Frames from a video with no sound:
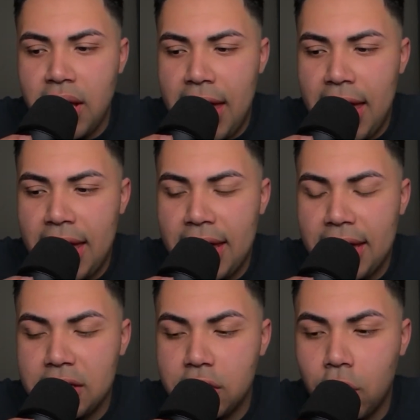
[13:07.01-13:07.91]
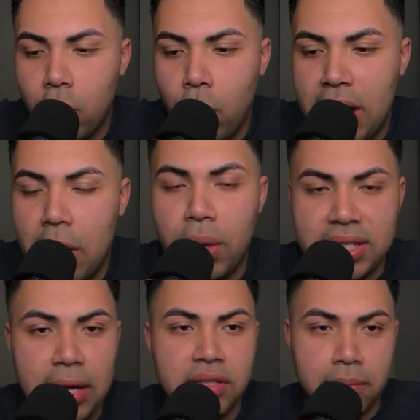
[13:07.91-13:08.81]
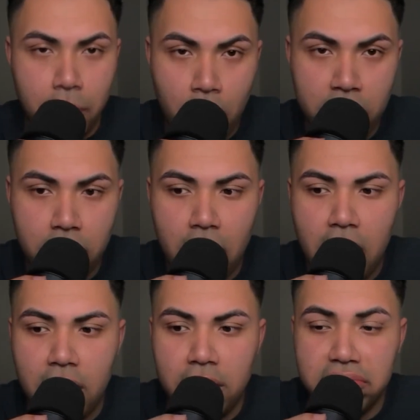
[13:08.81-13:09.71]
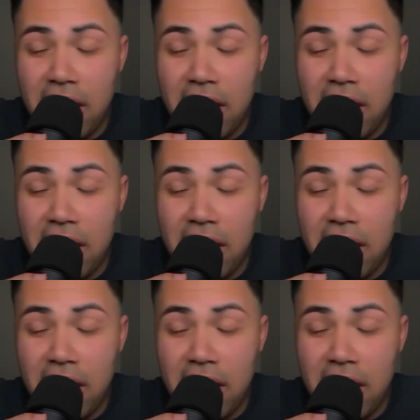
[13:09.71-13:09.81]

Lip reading: And when I went down to Mardi Gras,